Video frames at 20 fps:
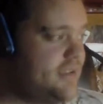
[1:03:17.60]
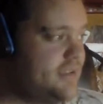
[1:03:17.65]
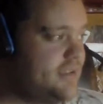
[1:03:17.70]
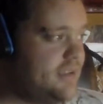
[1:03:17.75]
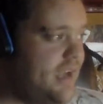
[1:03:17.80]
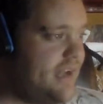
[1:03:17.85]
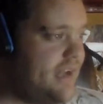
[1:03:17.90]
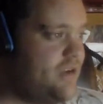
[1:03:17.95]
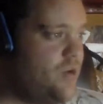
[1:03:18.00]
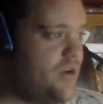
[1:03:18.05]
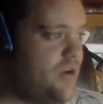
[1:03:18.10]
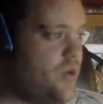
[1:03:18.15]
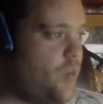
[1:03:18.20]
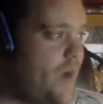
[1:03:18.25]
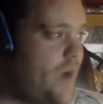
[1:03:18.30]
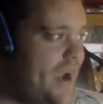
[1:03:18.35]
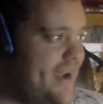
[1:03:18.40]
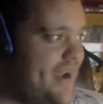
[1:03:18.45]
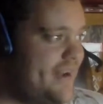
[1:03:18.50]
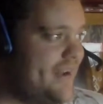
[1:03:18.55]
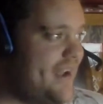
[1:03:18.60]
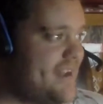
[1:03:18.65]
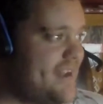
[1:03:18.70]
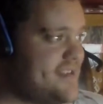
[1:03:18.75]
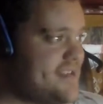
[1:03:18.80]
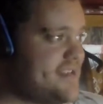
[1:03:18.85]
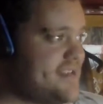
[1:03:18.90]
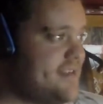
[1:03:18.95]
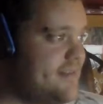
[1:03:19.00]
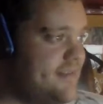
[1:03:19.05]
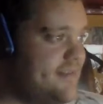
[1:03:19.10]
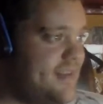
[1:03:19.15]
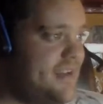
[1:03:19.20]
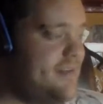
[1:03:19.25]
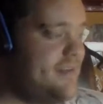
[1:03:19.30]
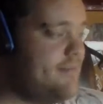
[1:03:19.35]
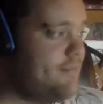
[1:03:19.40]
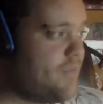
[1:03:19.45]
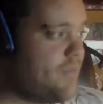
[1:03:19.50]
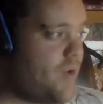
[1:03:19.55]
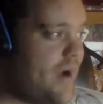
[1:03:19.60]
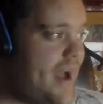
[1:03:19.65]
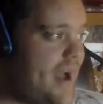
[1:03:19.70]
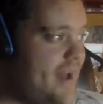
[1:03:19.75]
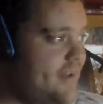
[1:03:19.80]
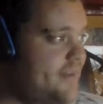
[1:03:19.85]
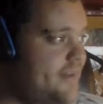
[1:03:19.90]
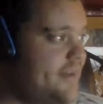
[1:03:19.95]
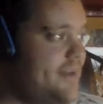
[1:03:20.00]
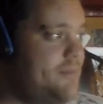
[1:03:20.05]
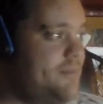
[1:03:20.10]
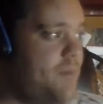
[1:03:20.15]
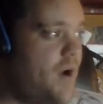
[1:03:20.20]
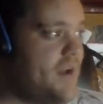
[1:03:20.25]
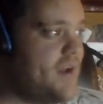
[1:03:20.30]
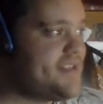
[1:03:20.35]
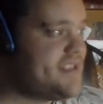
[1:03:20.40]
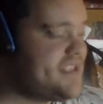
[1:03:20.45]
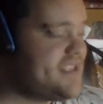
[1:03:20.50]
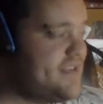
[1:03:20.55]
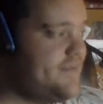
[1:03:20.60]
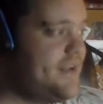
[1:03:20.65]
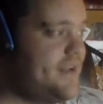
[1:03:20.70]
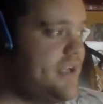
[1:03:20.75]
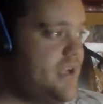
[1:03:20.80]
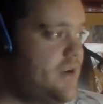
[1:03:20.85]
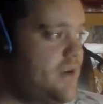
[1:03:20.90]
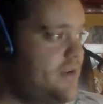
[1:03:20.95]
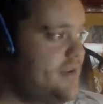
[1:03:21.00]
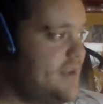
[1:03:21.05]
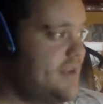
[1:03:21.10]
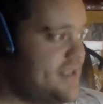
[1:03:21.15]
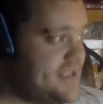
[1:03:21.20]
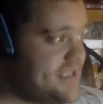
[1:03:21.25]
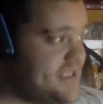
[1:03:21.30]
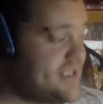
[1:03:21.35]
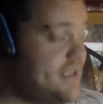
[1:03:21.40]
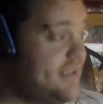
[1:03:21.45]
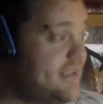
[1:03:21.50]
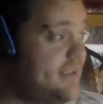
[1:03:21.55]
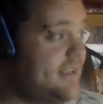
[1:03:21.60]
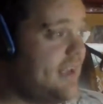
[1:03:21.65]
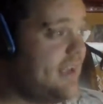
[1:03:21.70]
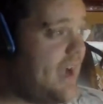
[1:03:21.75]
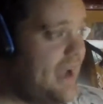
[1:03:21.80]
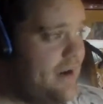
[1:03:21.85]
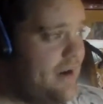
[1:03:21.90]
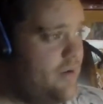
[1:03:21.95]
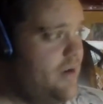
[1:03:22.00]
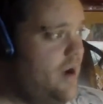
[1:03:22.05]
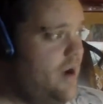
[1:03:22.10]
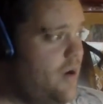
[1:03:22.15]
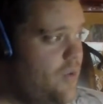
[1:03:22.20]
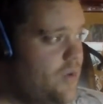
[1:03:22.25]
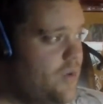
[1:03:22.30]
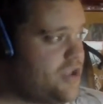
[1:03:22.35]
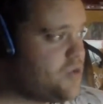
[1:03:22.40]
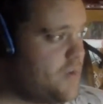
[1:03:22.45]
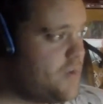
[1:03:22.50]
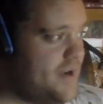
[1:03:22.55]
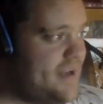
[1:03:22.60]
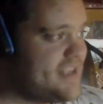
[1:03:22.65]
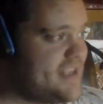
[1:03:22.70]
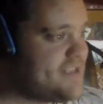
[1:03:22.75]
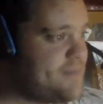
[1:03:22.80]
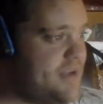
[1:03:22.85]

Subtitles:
and you were to weigh it against the morality, positivity, goodness, I don't know which one is.